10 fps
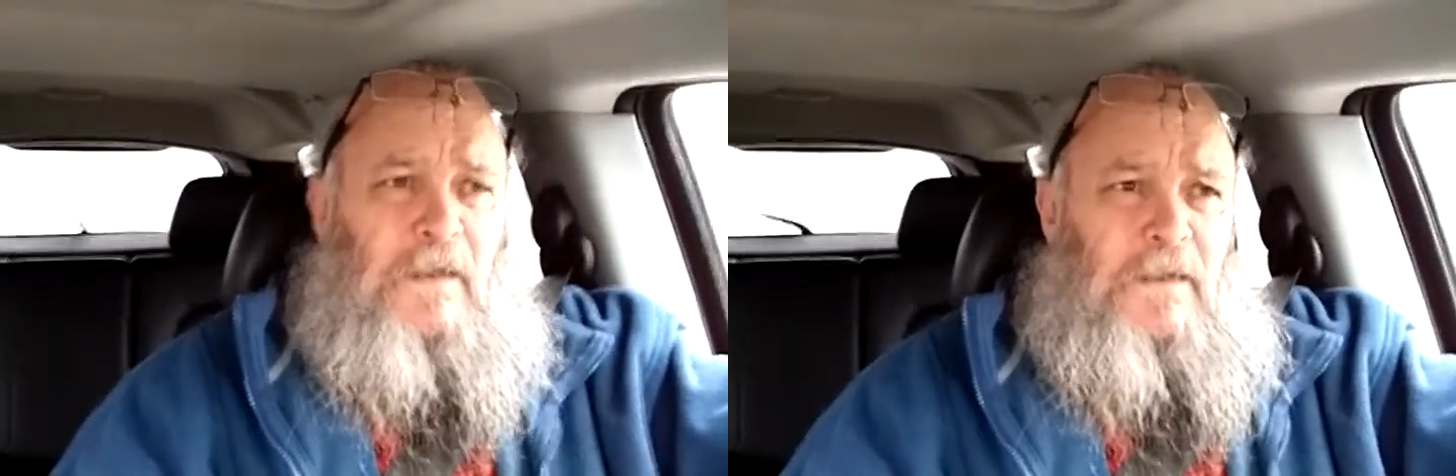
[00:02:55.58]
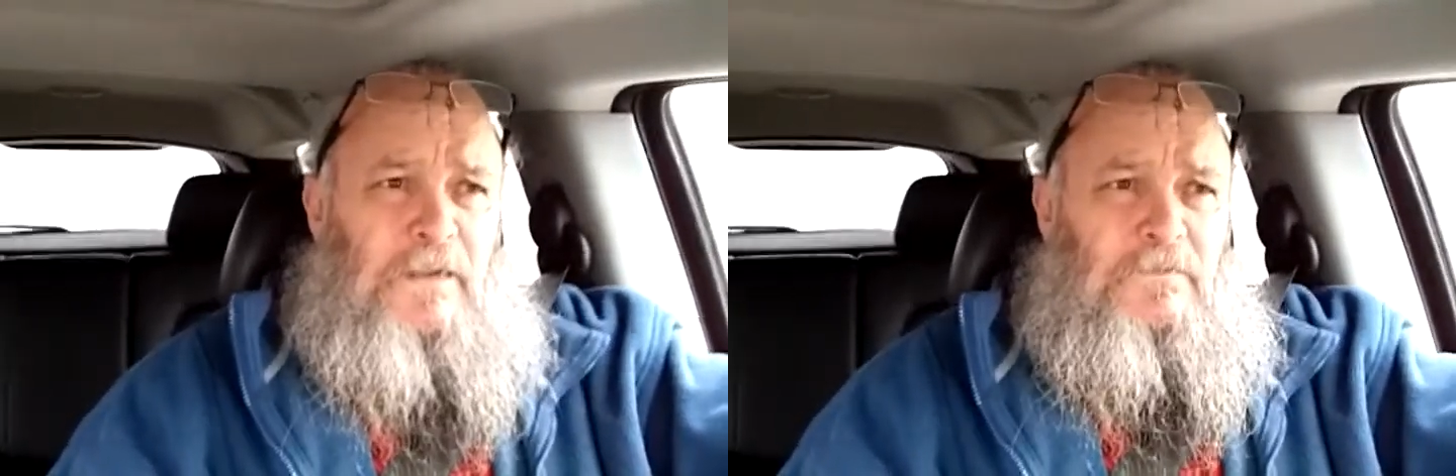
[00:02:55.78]

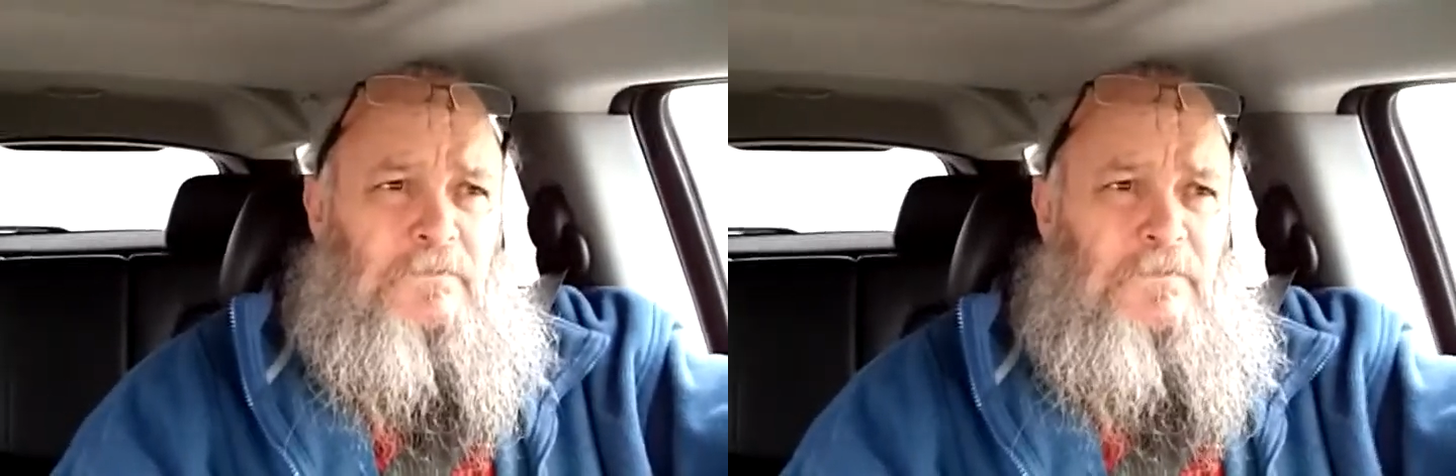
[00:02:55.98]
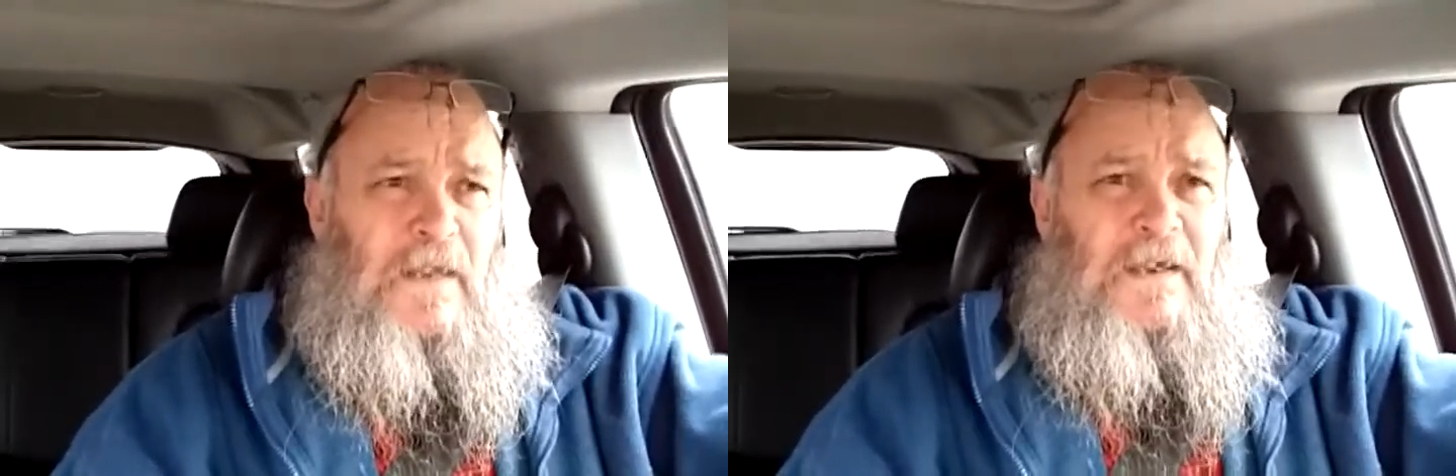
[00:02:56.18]

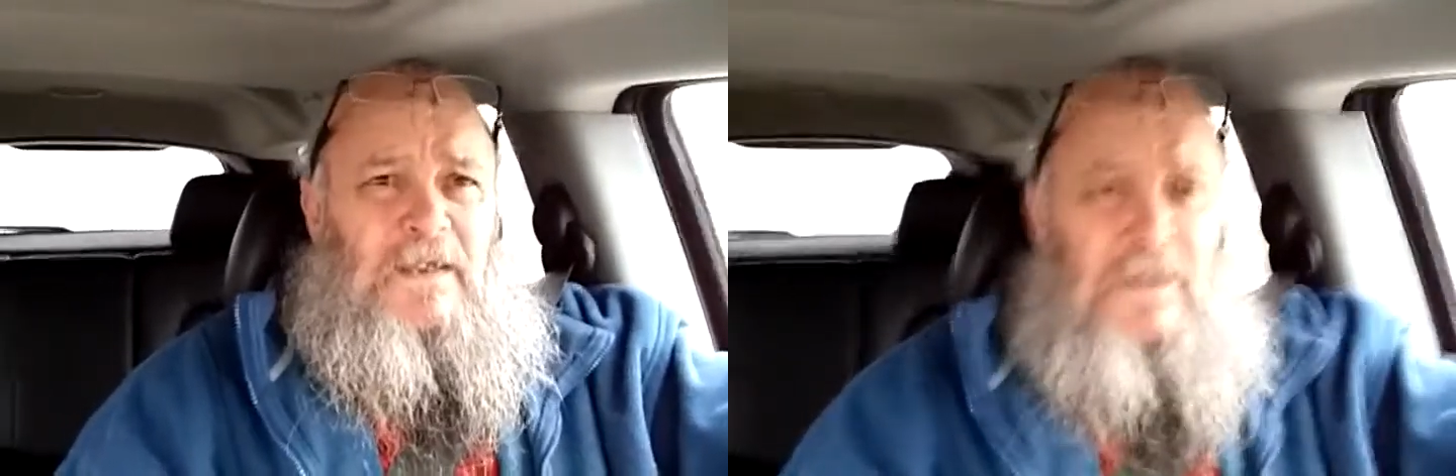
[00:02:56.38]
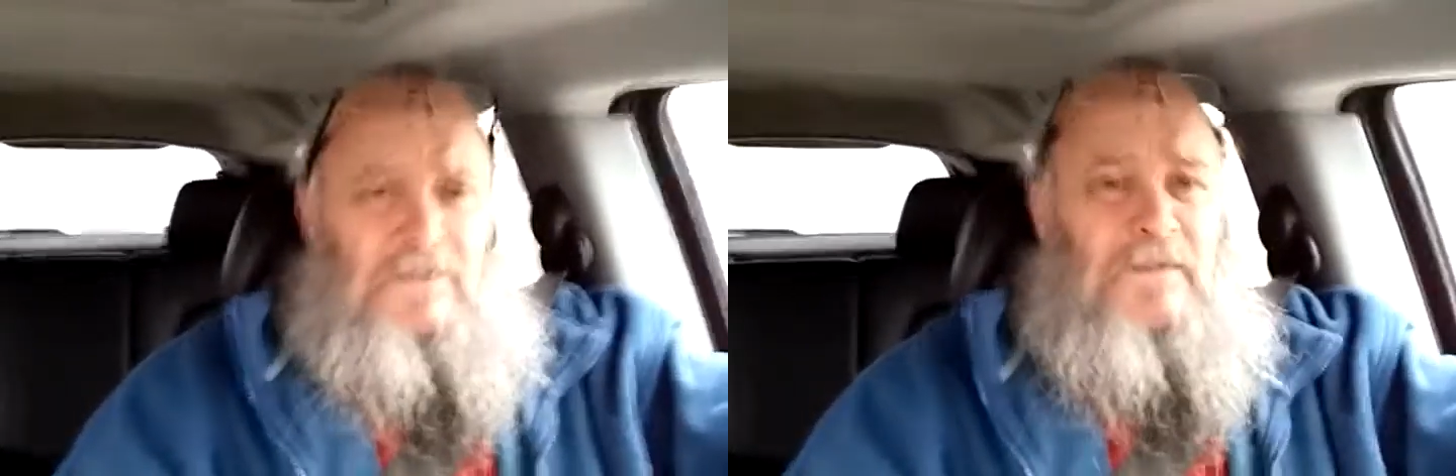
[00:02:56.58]
And I
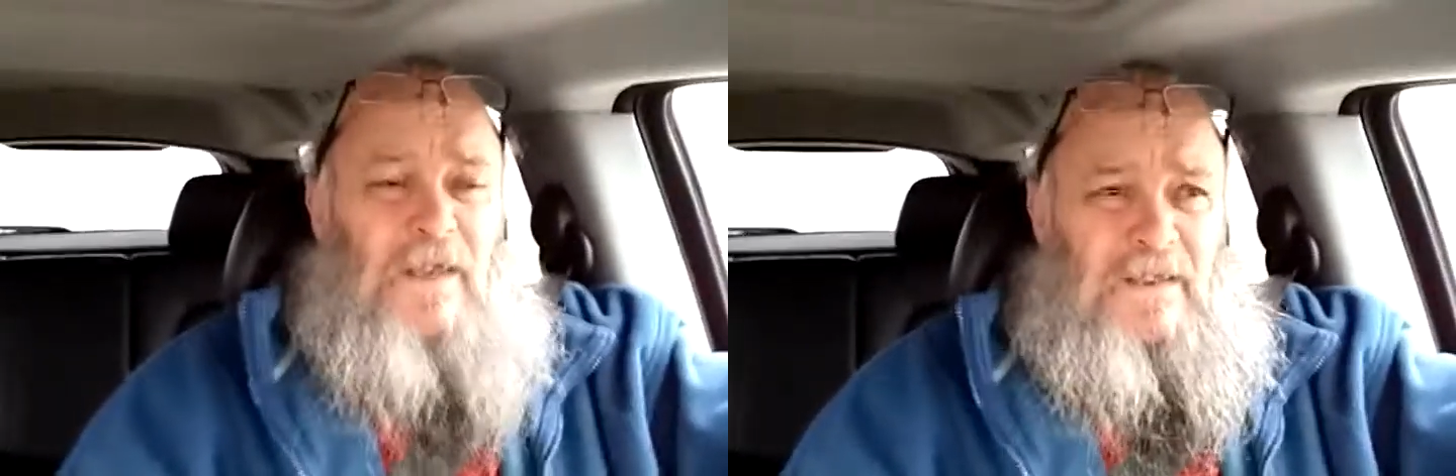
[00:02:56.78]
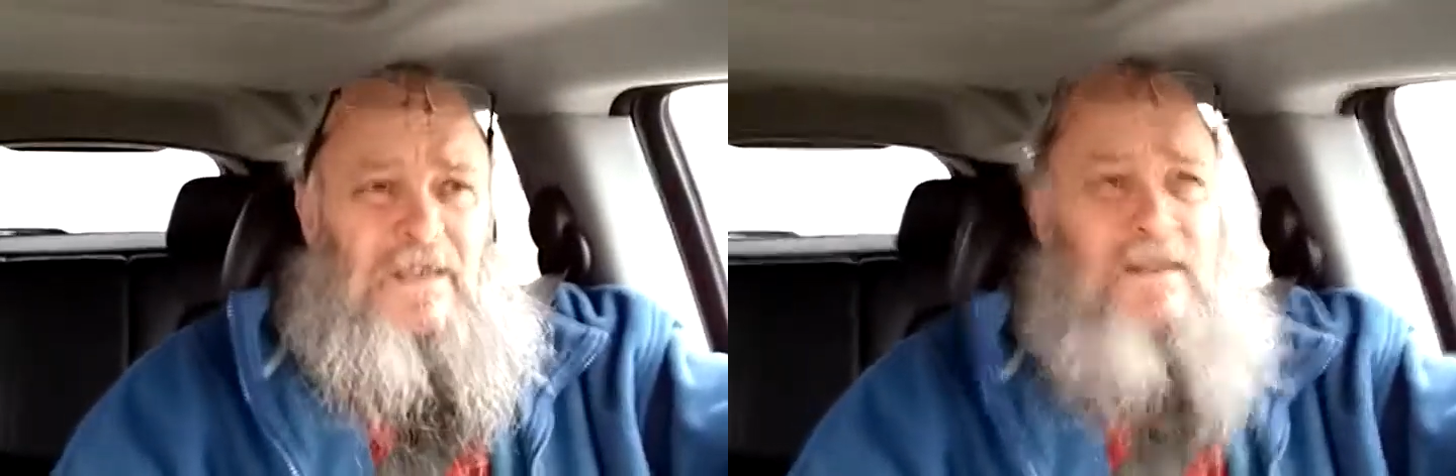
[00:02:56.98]
get
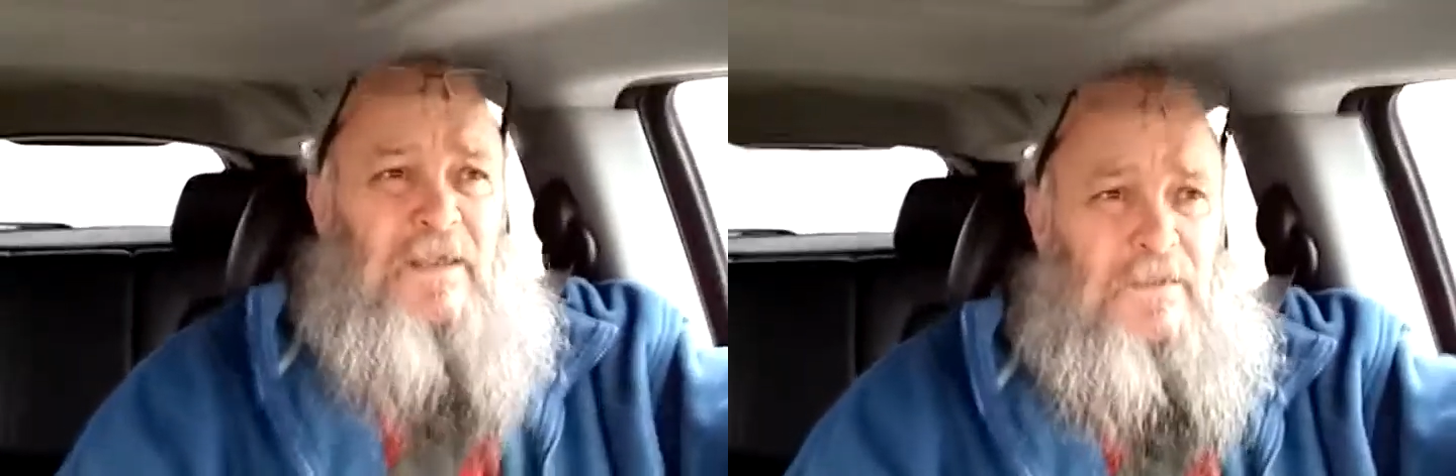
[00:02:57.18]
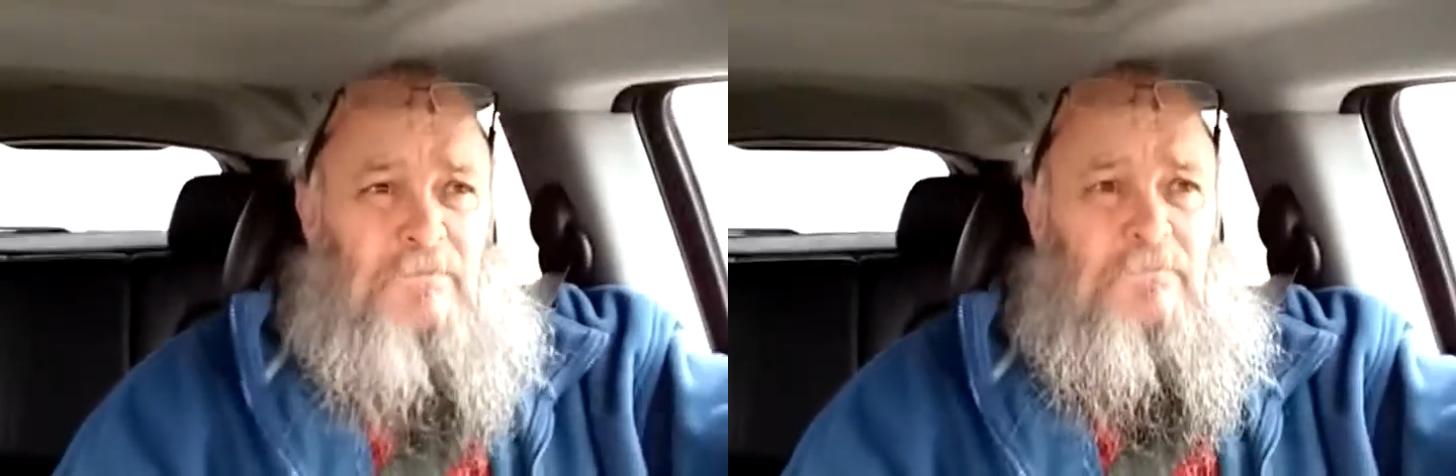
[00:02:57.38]
it.